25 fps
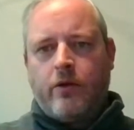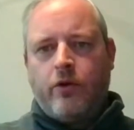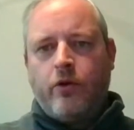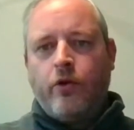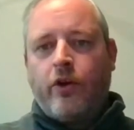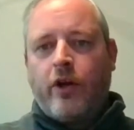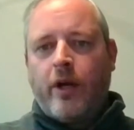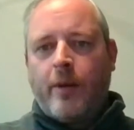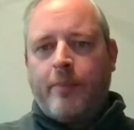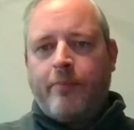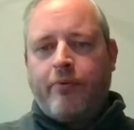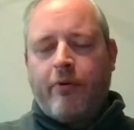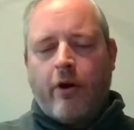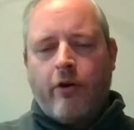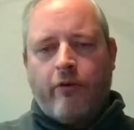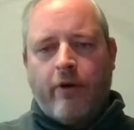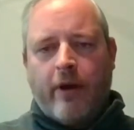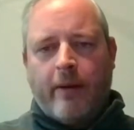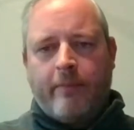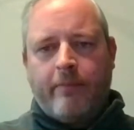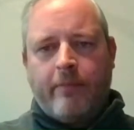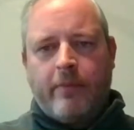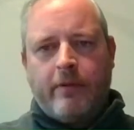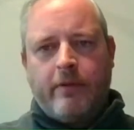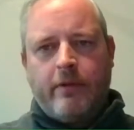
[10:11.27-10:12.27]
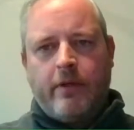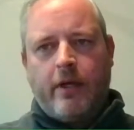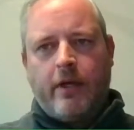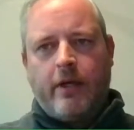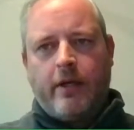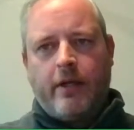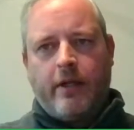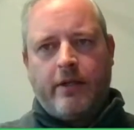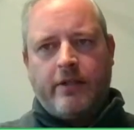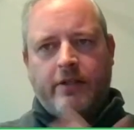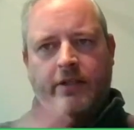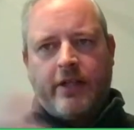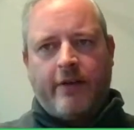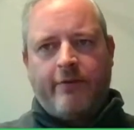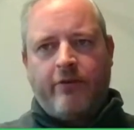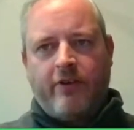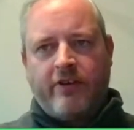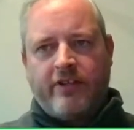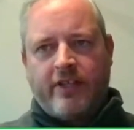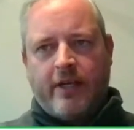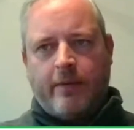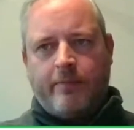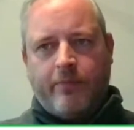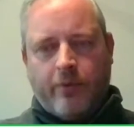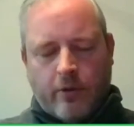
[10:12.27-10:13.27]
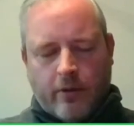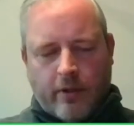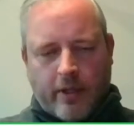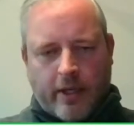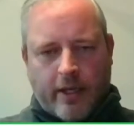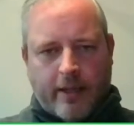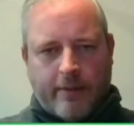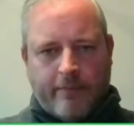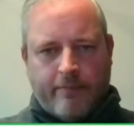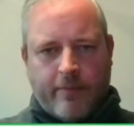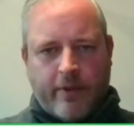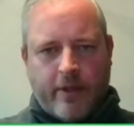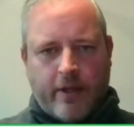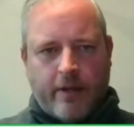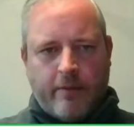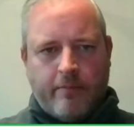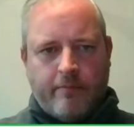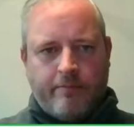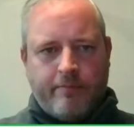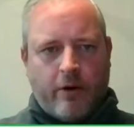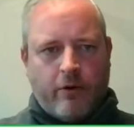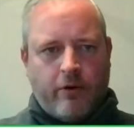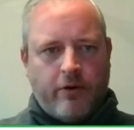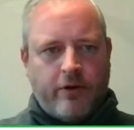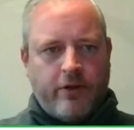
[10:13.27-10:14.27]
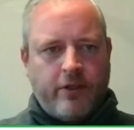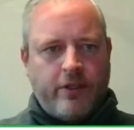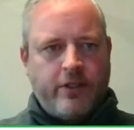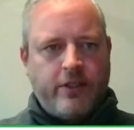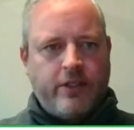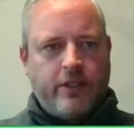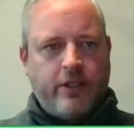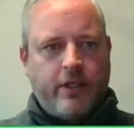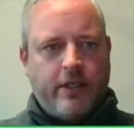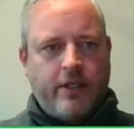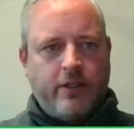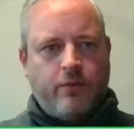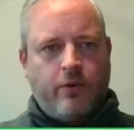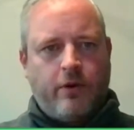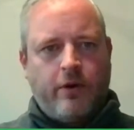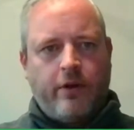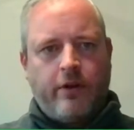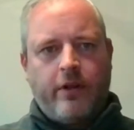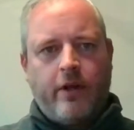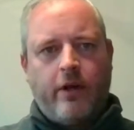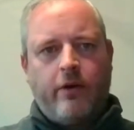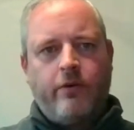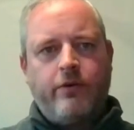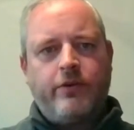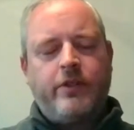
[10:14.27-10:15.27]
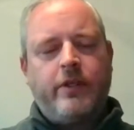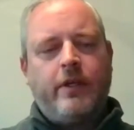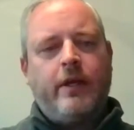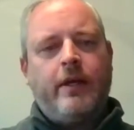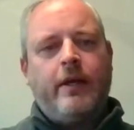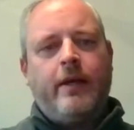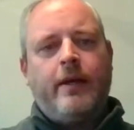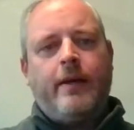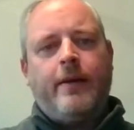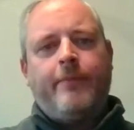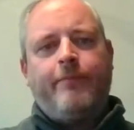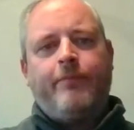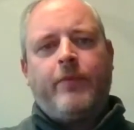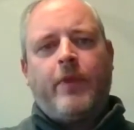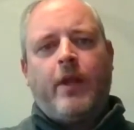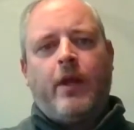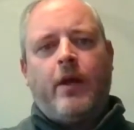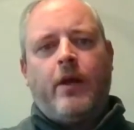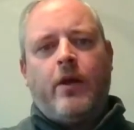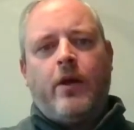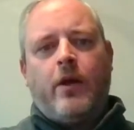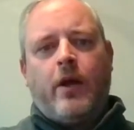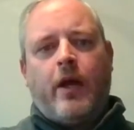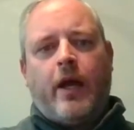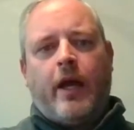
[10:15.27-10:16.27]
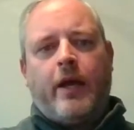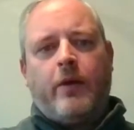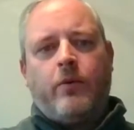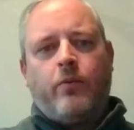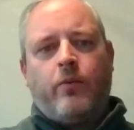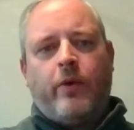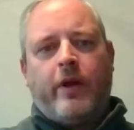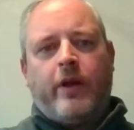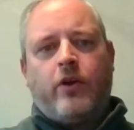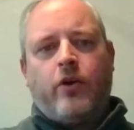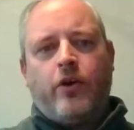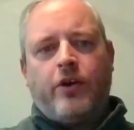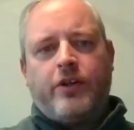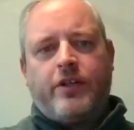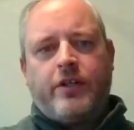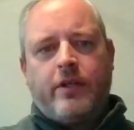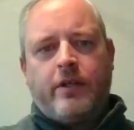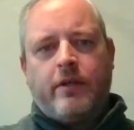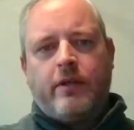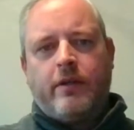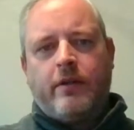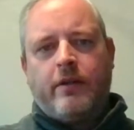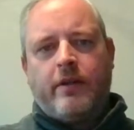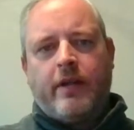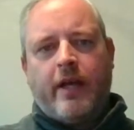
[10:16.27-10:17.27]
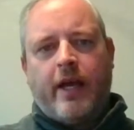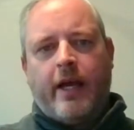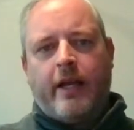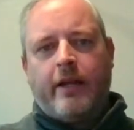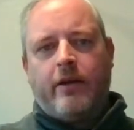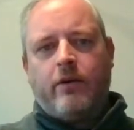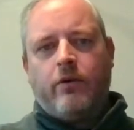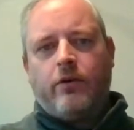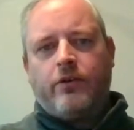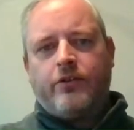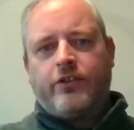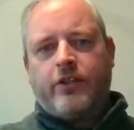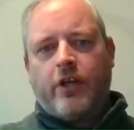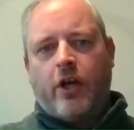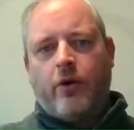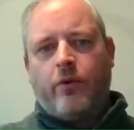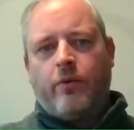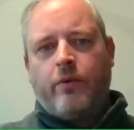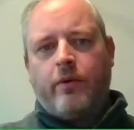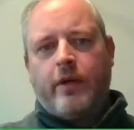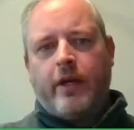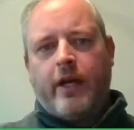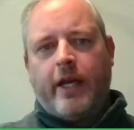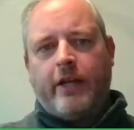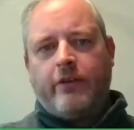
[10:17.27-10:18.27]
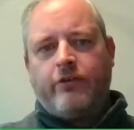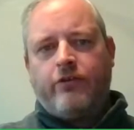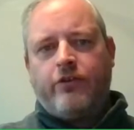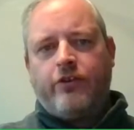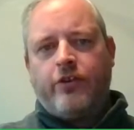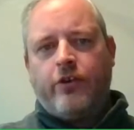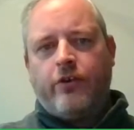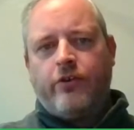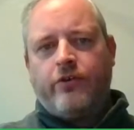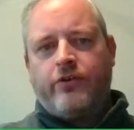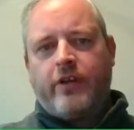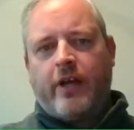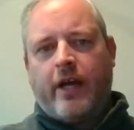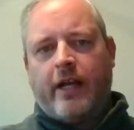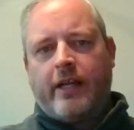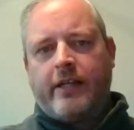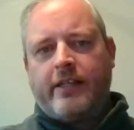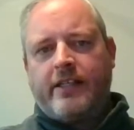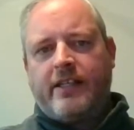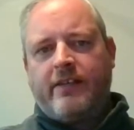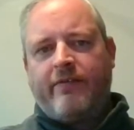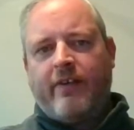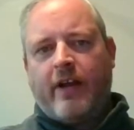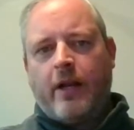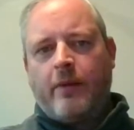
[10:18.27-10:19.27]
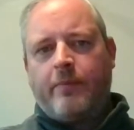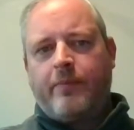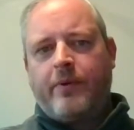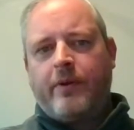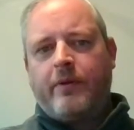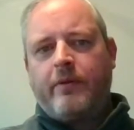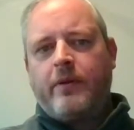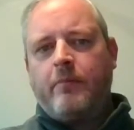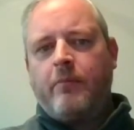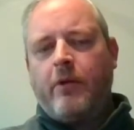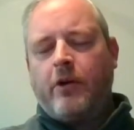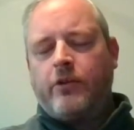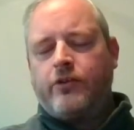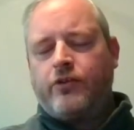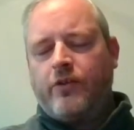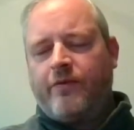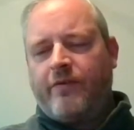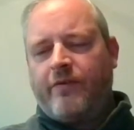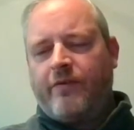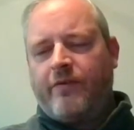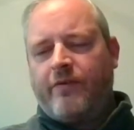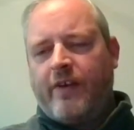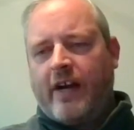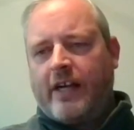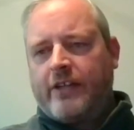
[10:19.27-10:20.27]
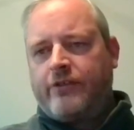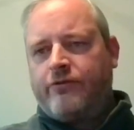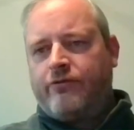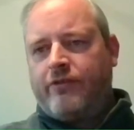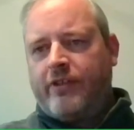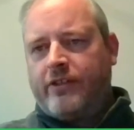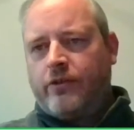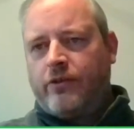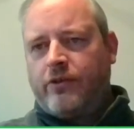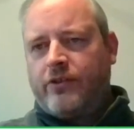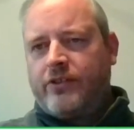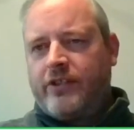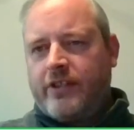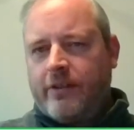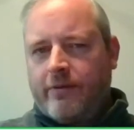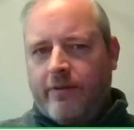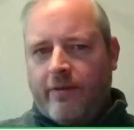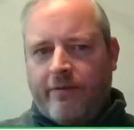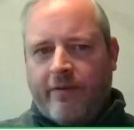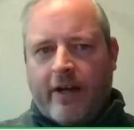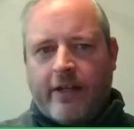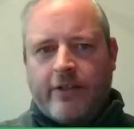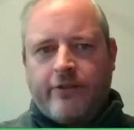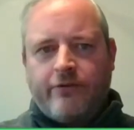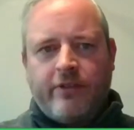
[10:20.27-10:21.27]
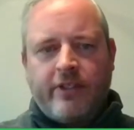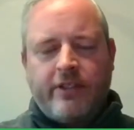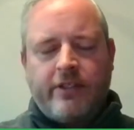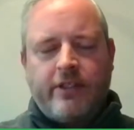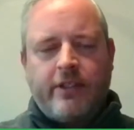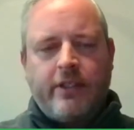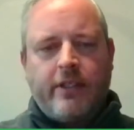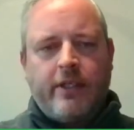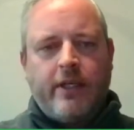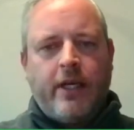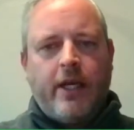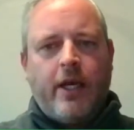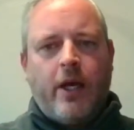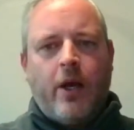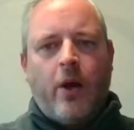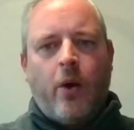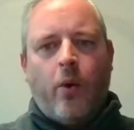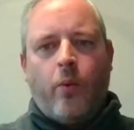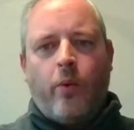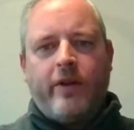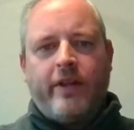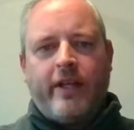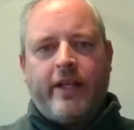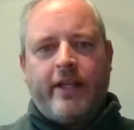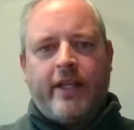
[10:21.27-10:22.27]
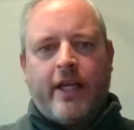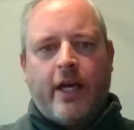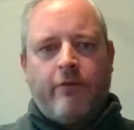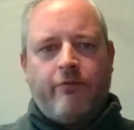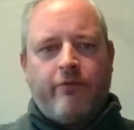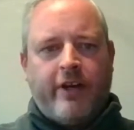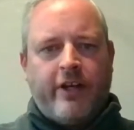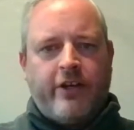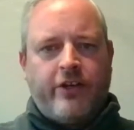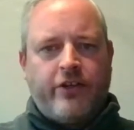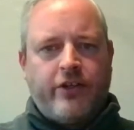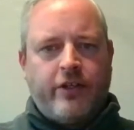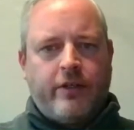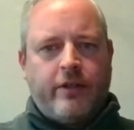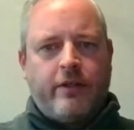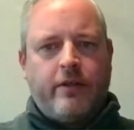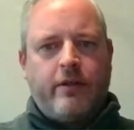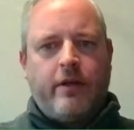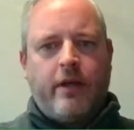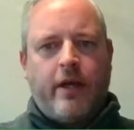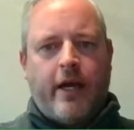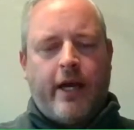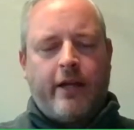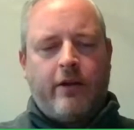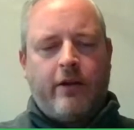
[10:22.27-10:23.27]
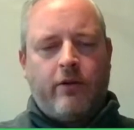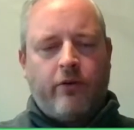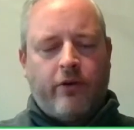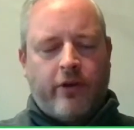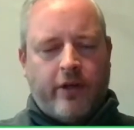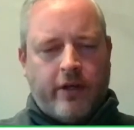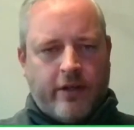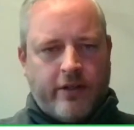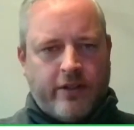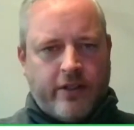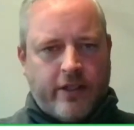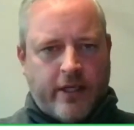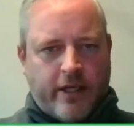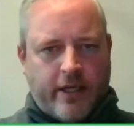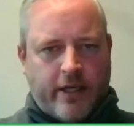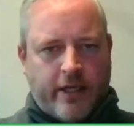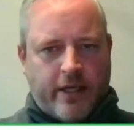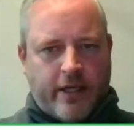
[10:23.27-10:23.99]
nuclear program, and say, for example, Poland is one of those, we could then also introduce and develop the module factories or civil factories within that region, and looking at